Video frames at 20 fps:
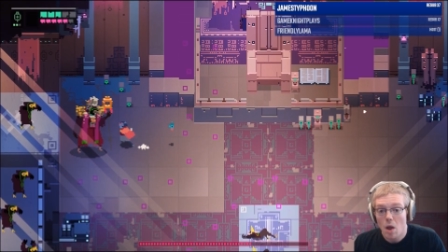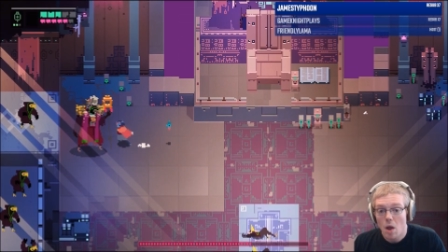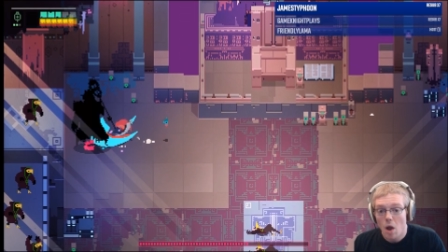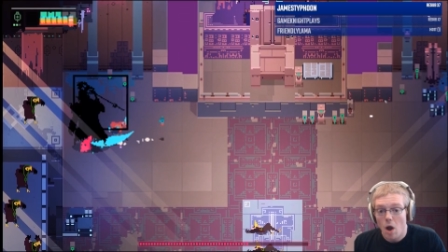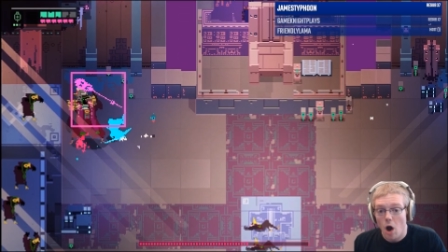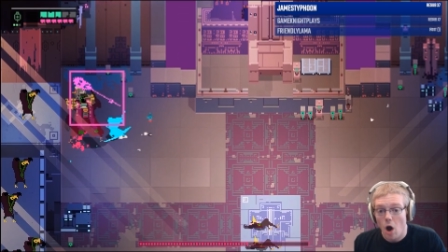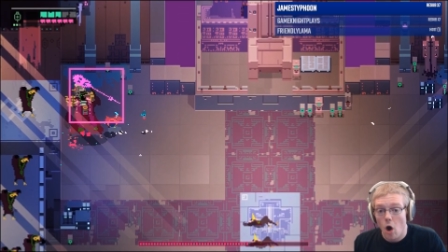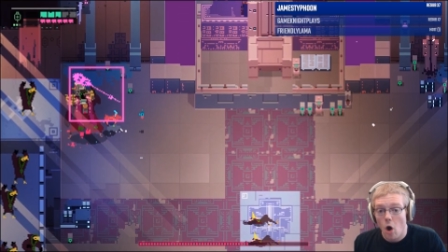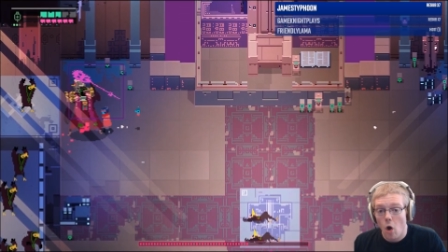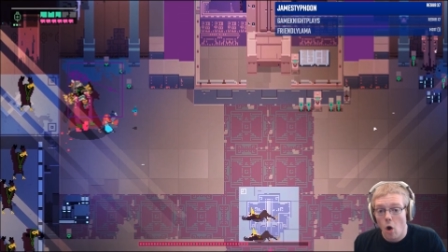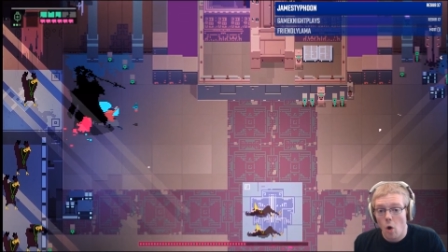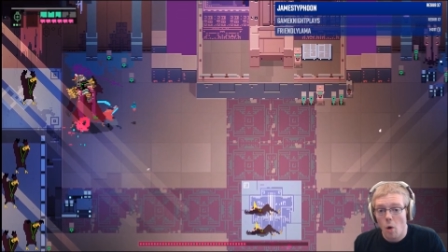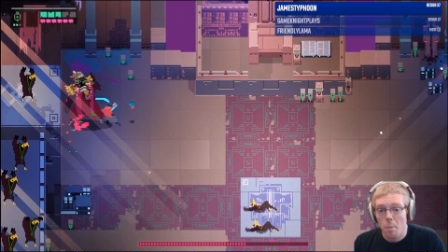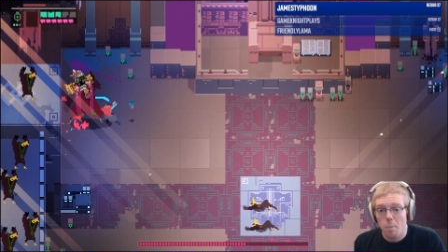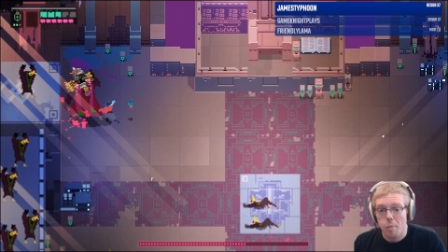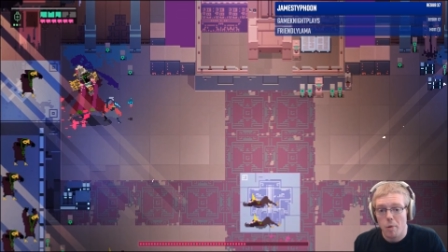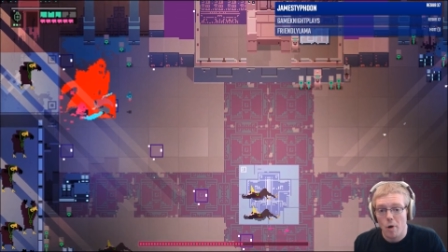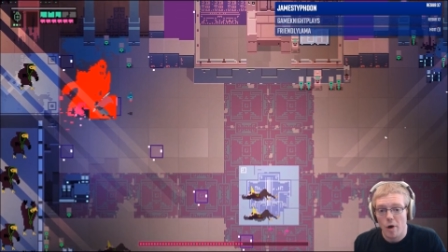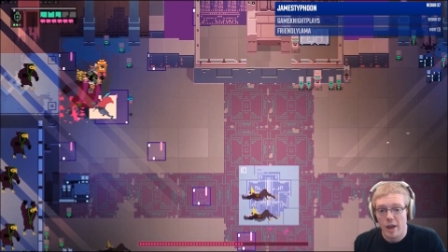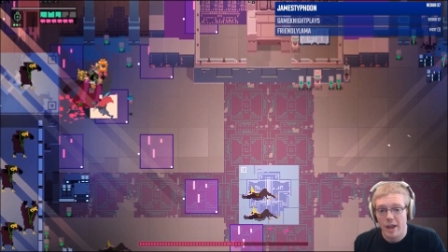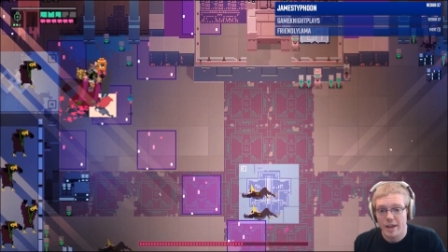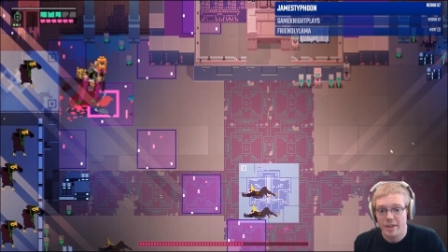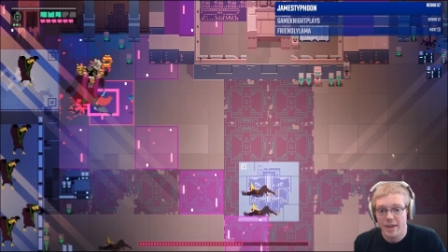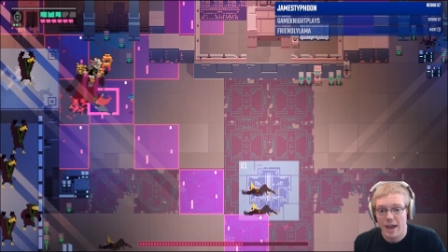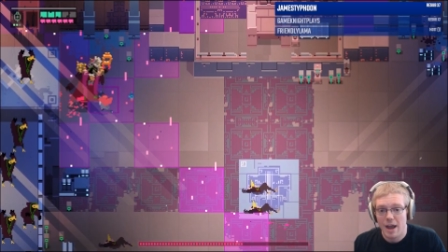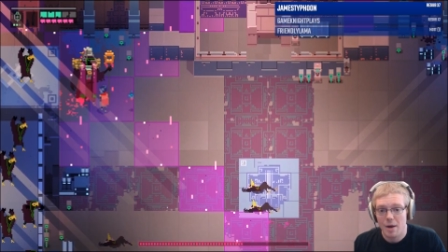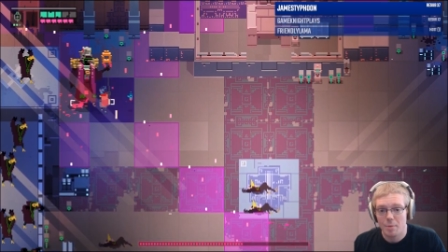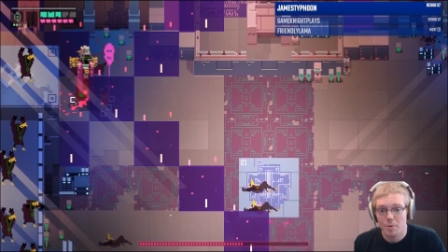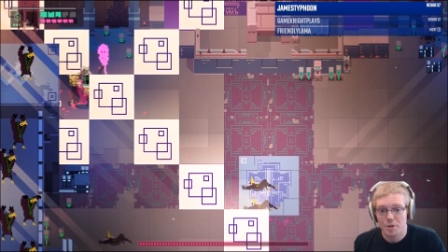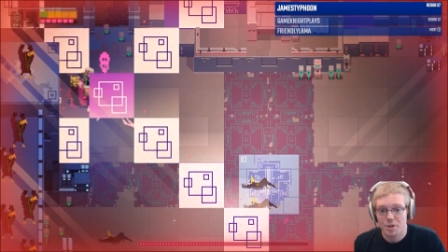Oh boy,
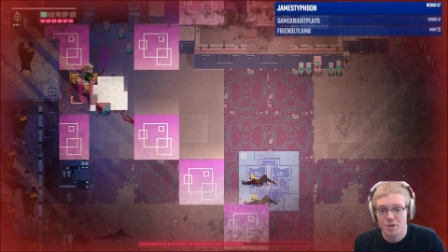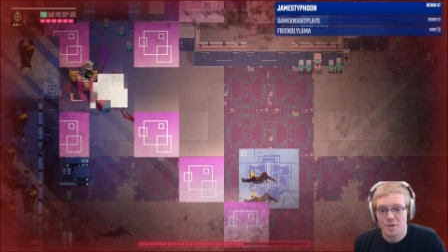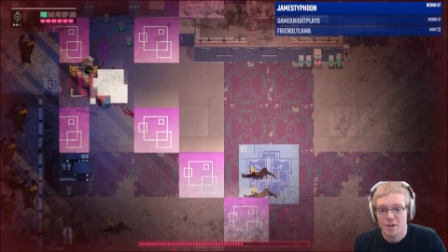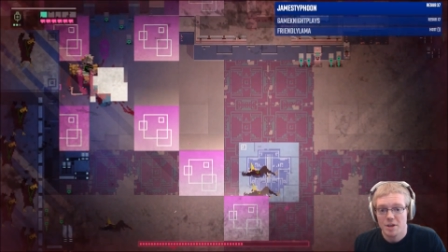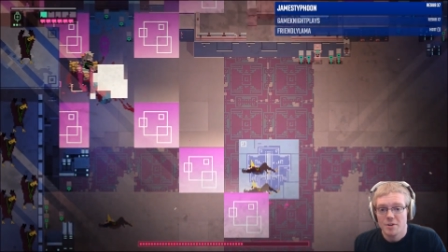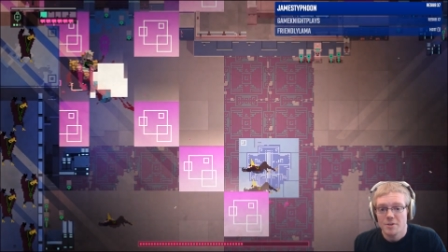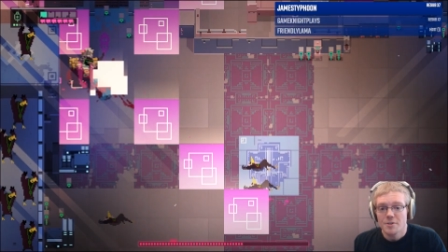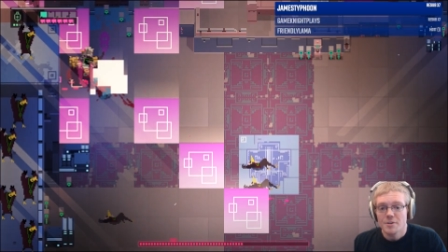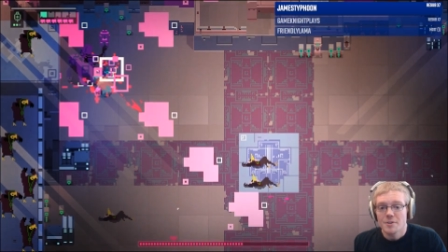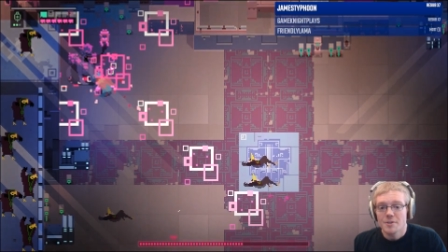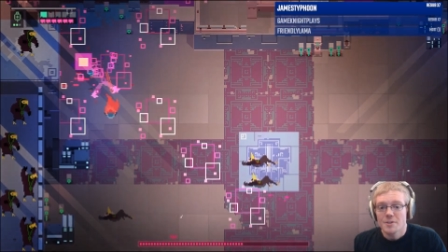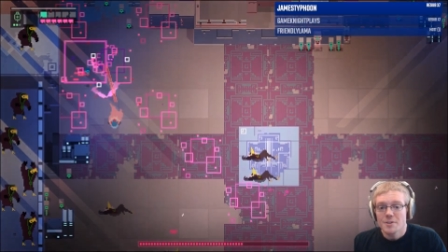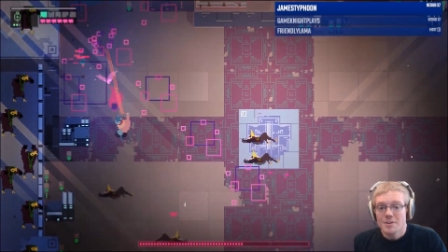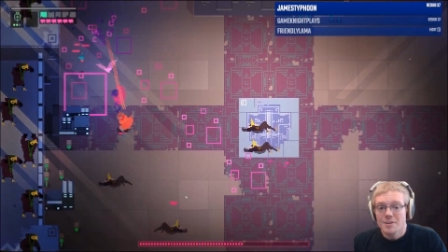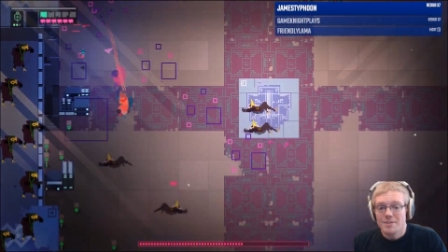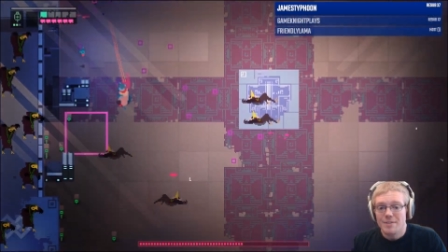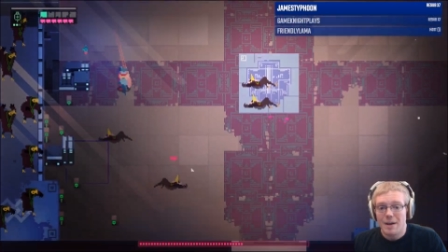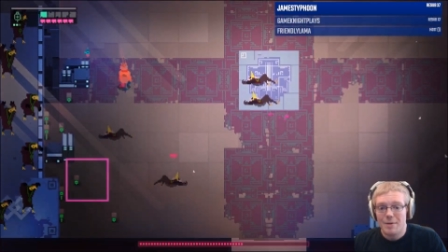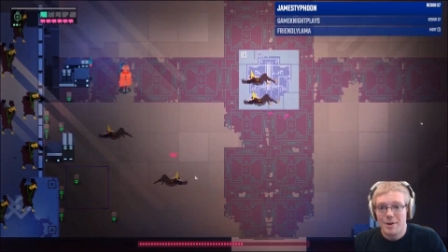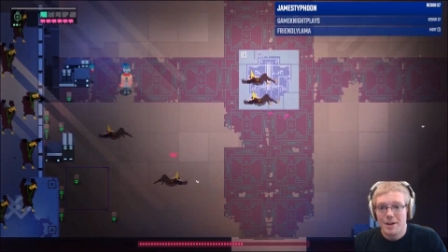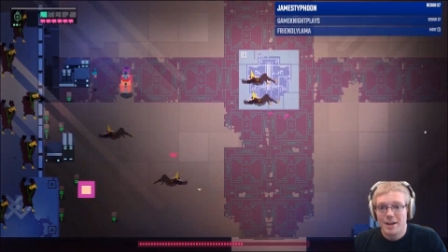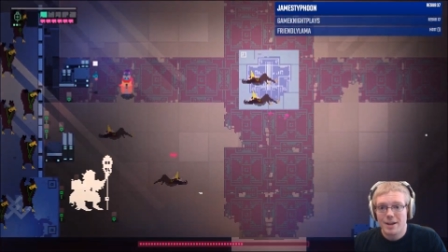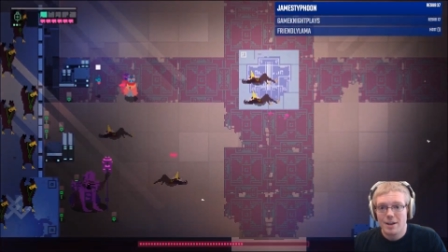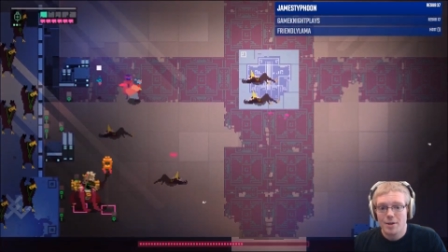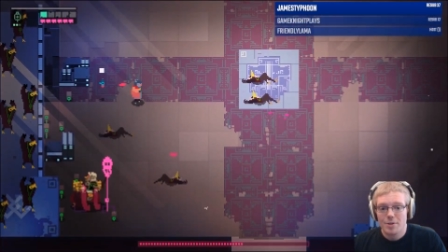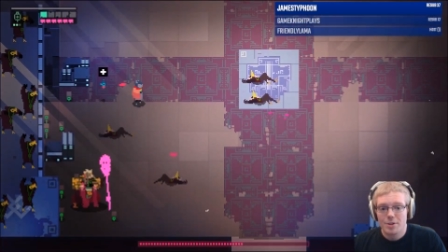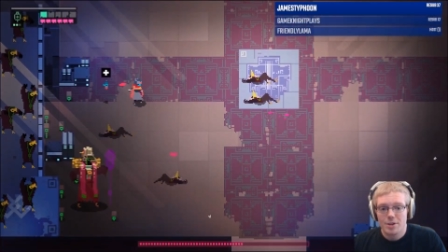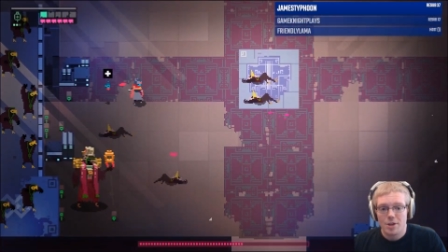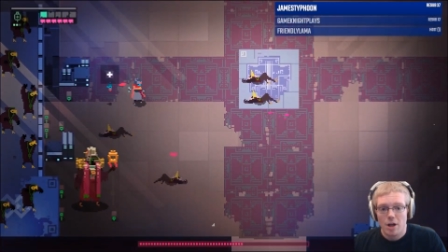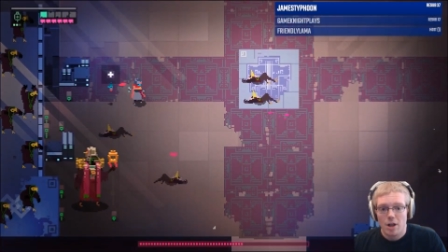that was very
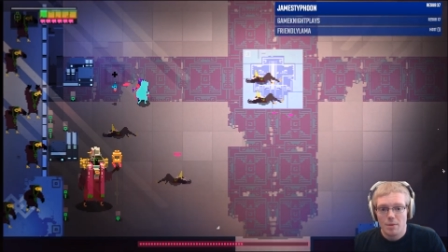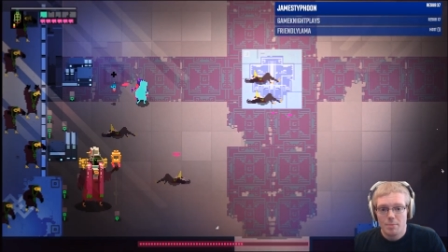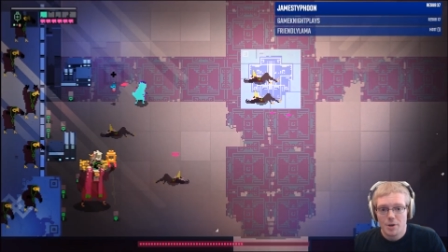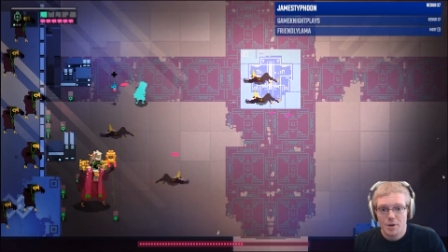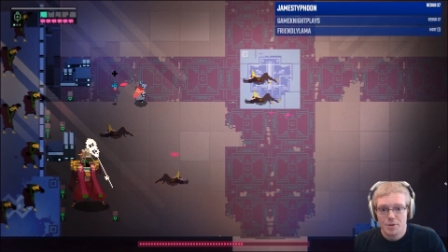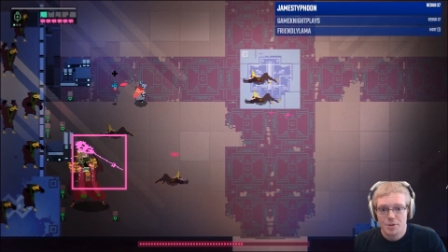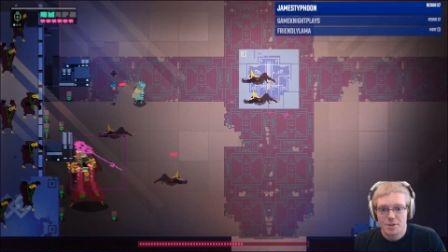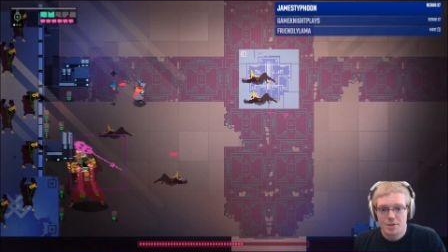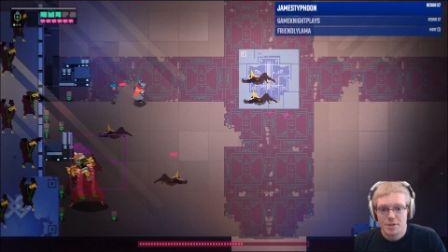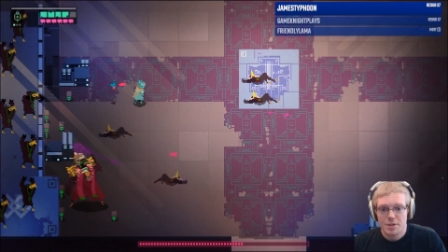close, almost.